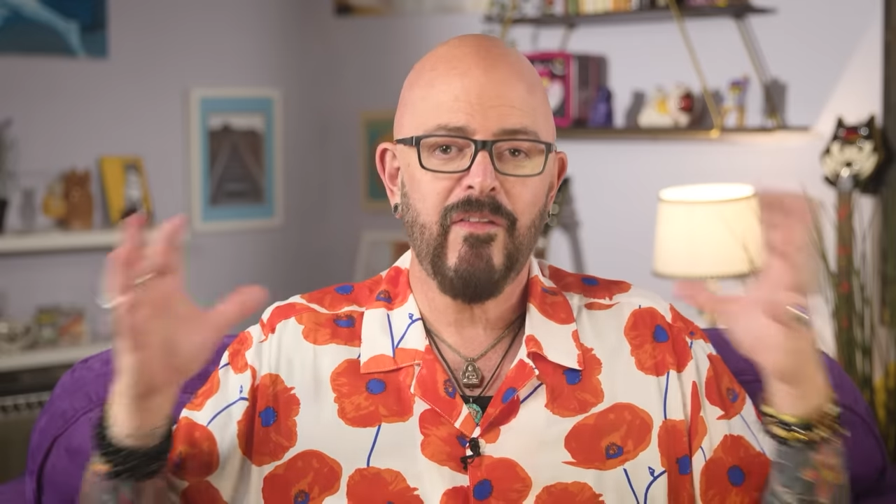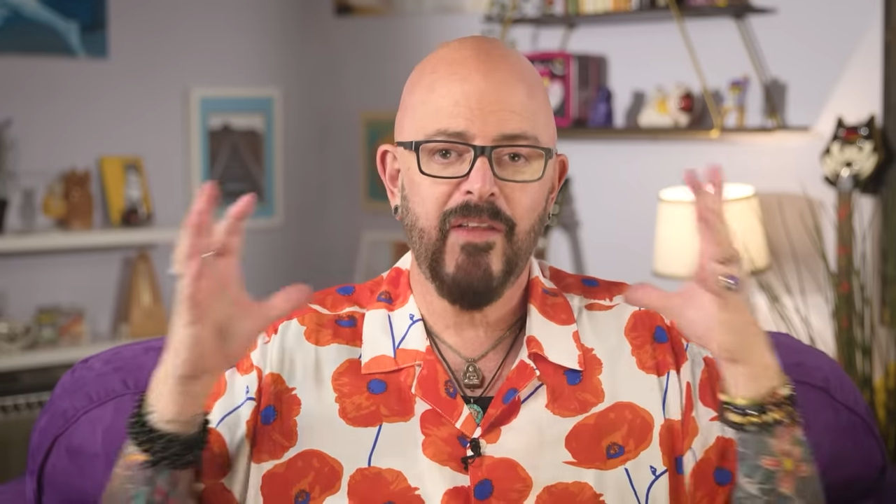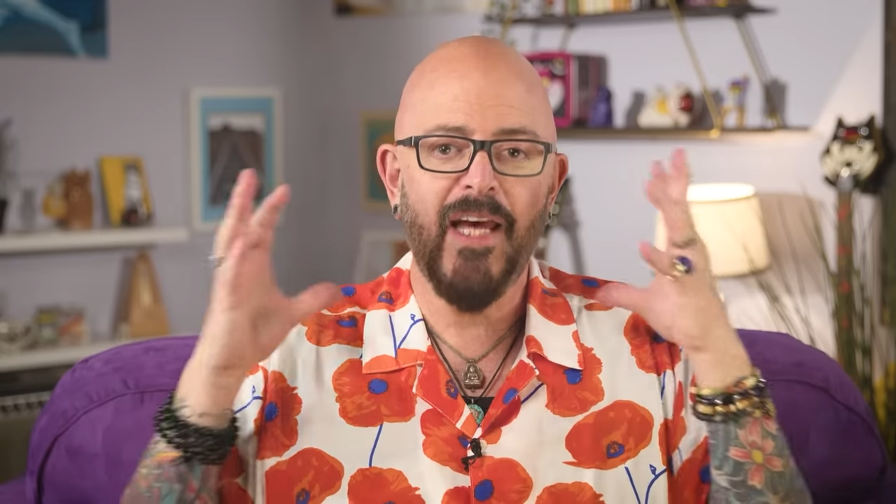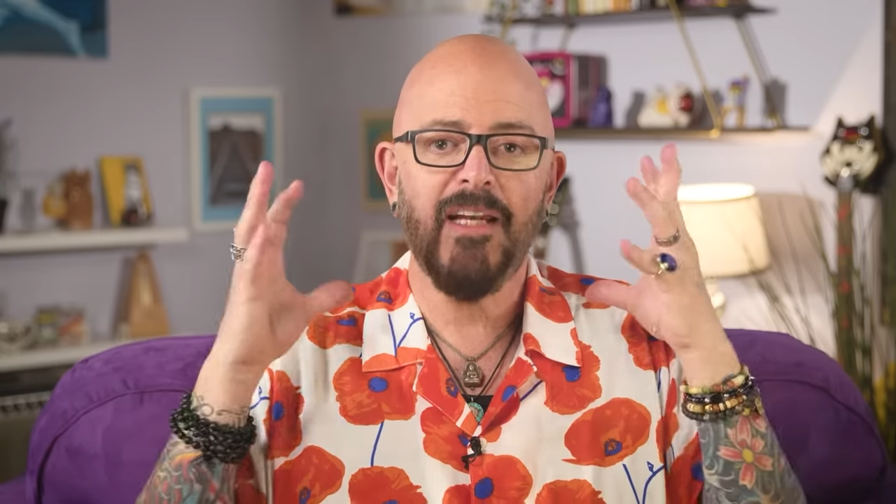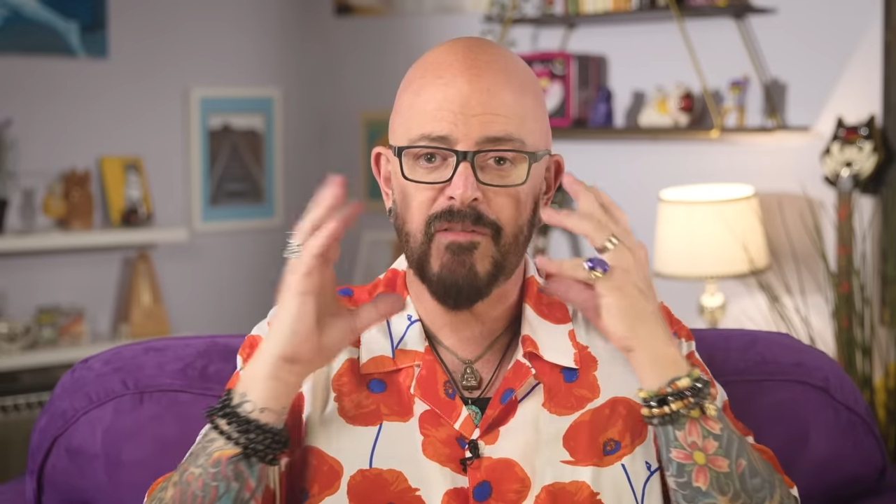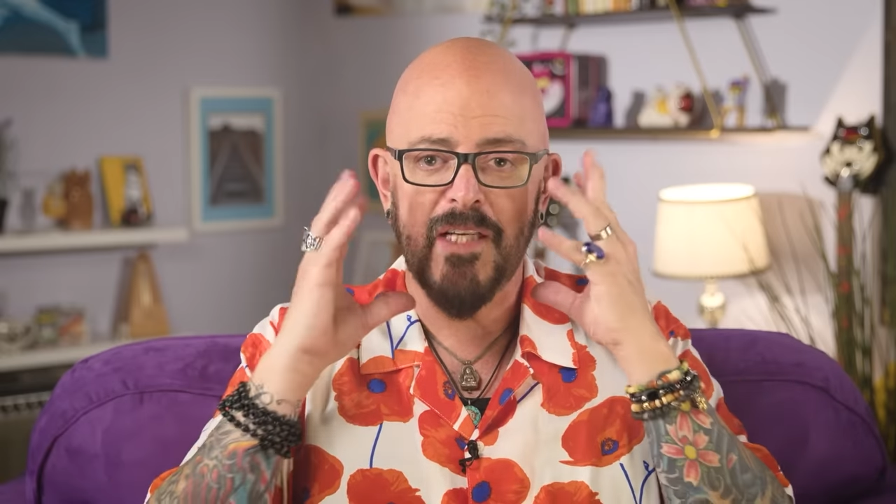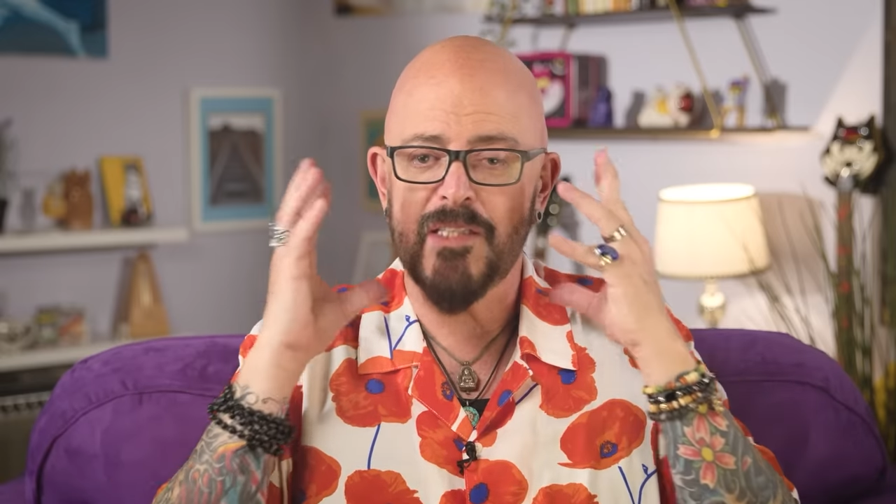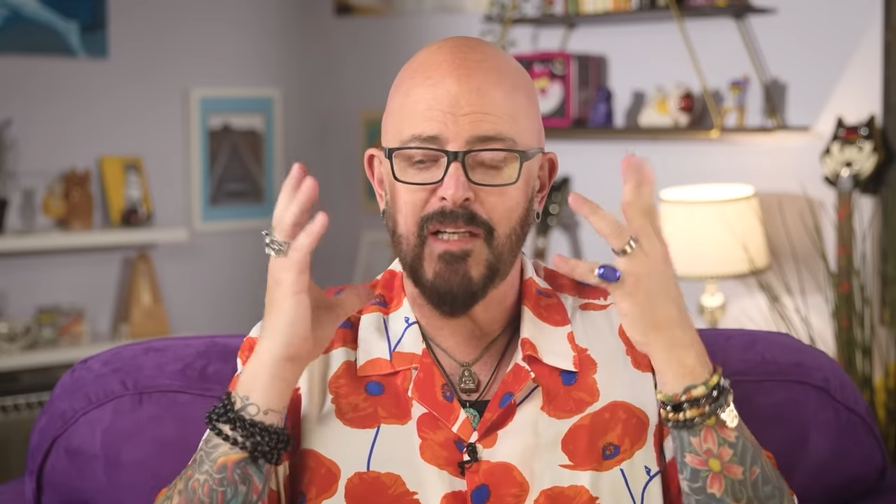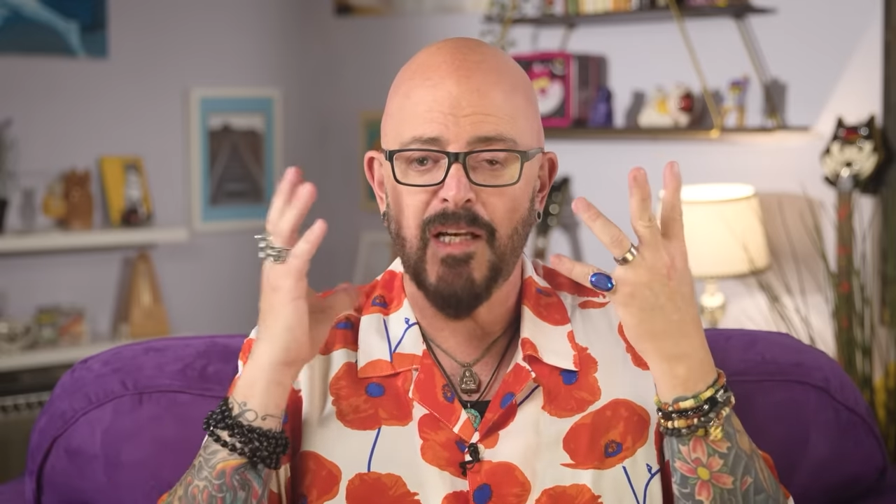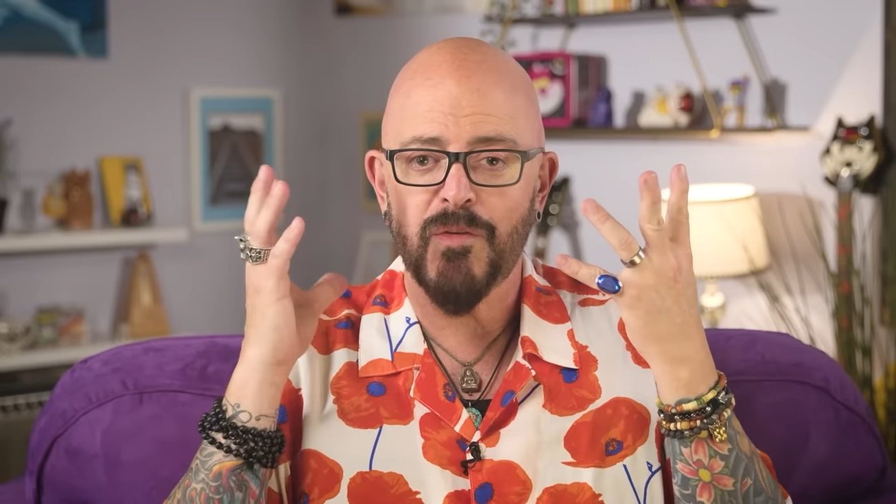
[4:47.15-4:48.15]
that
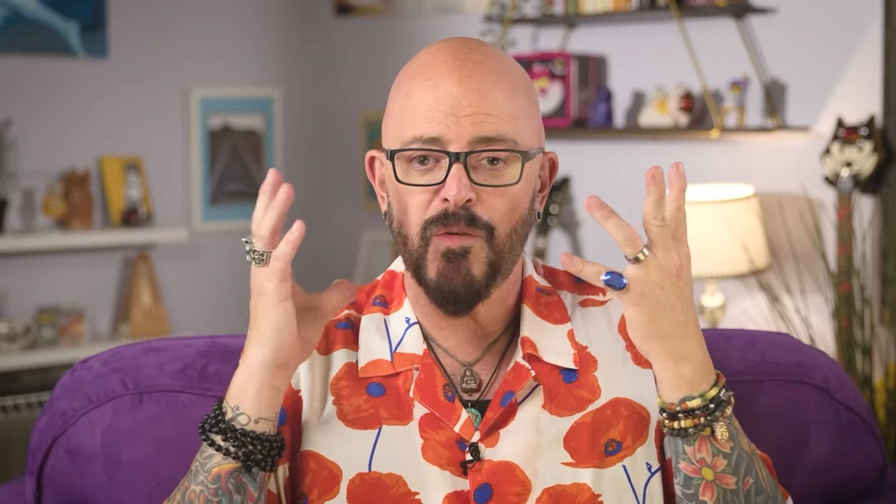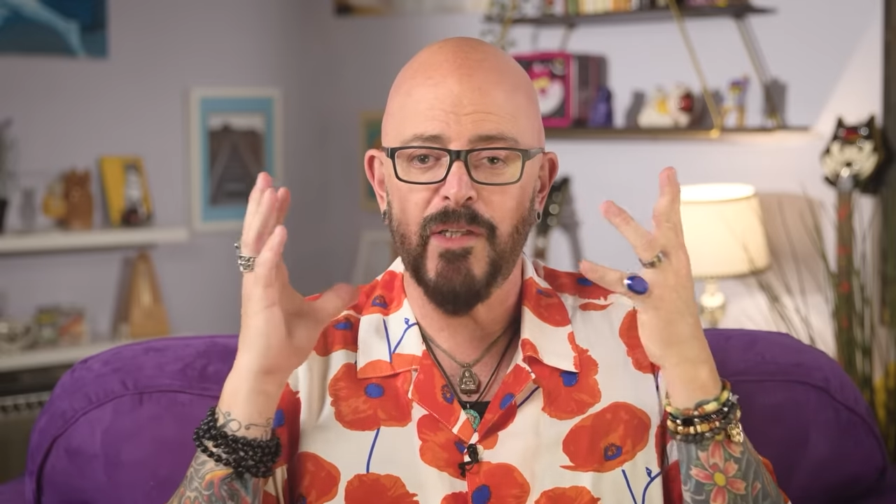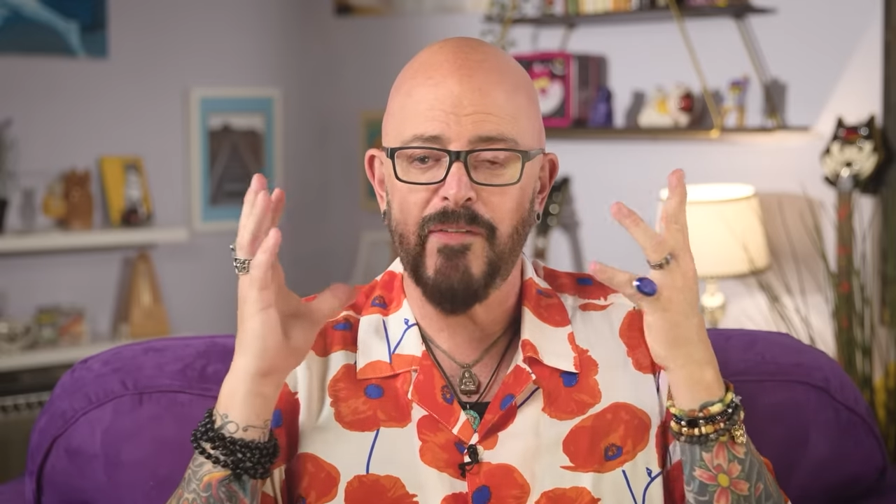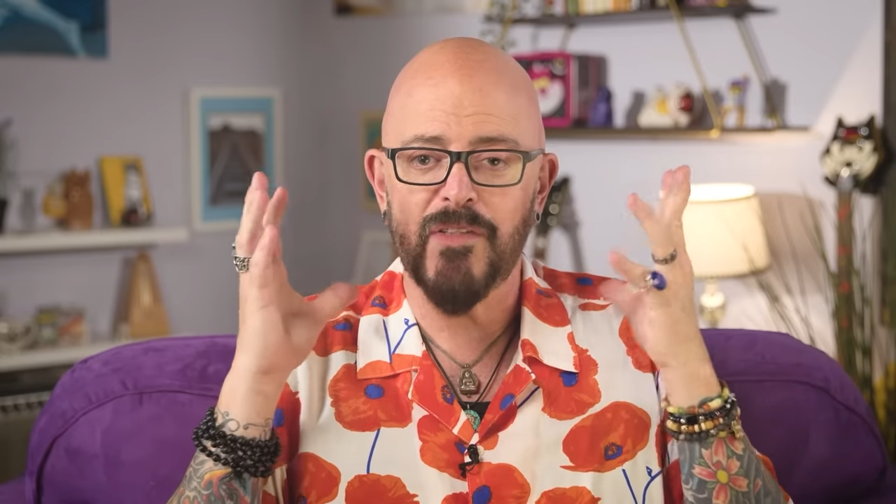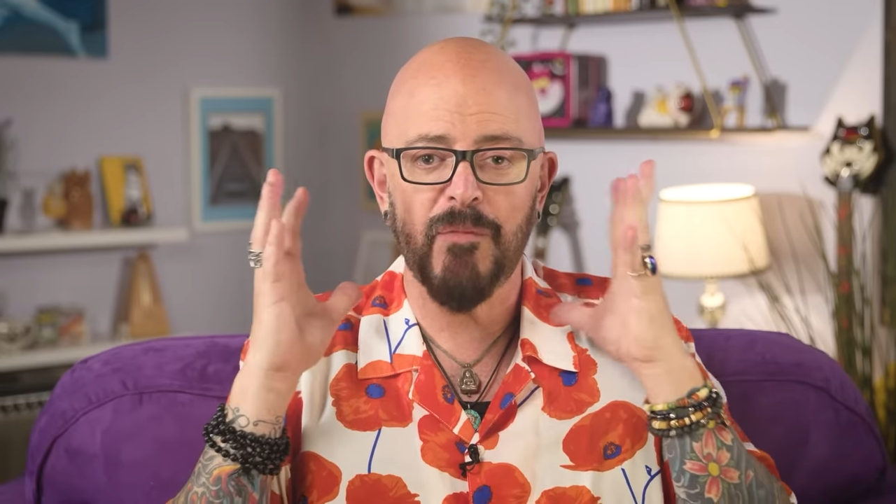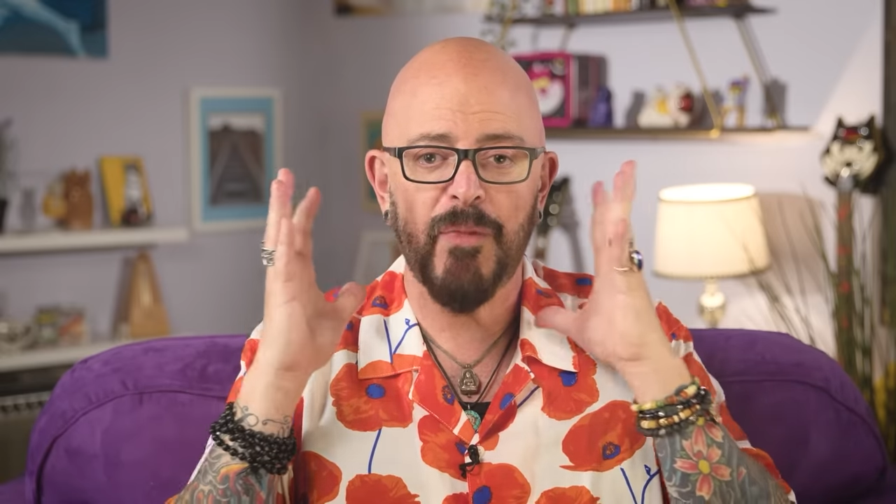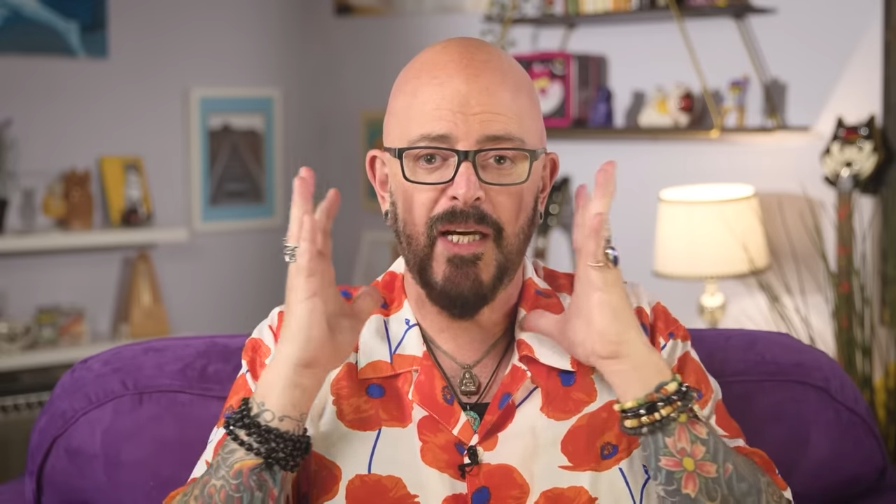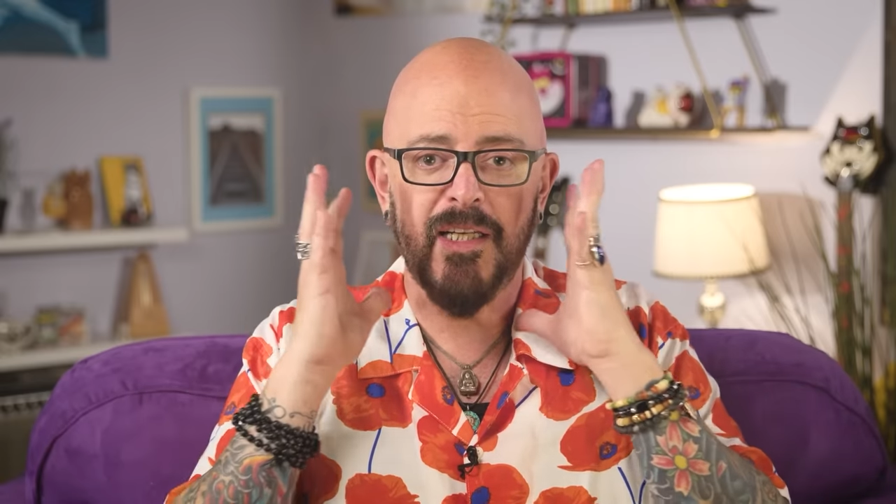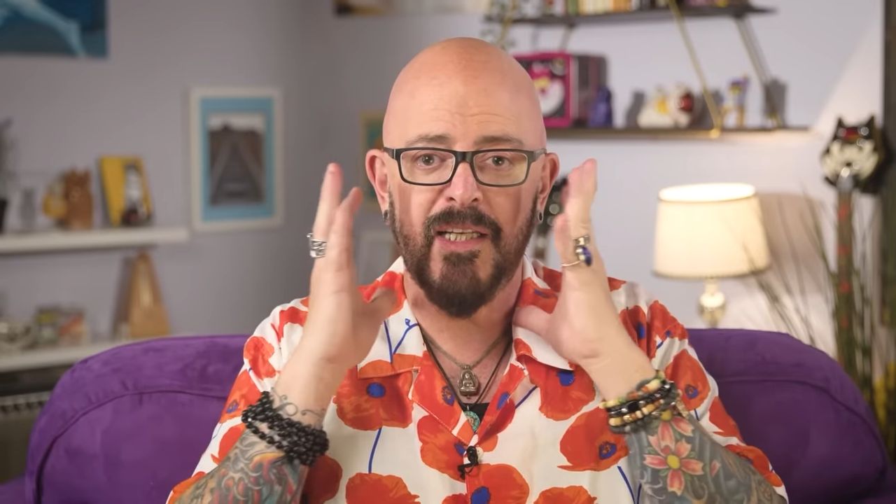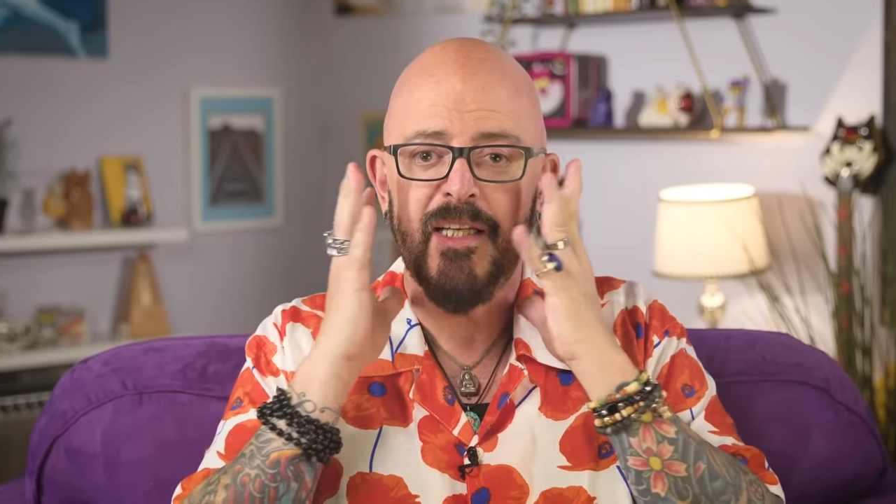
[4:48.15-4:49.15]
testosterone leaves their
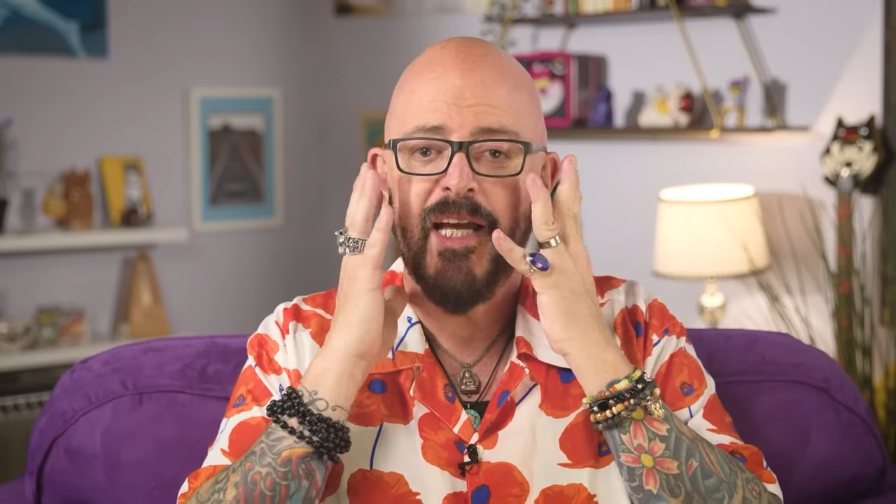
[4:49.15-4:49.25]
body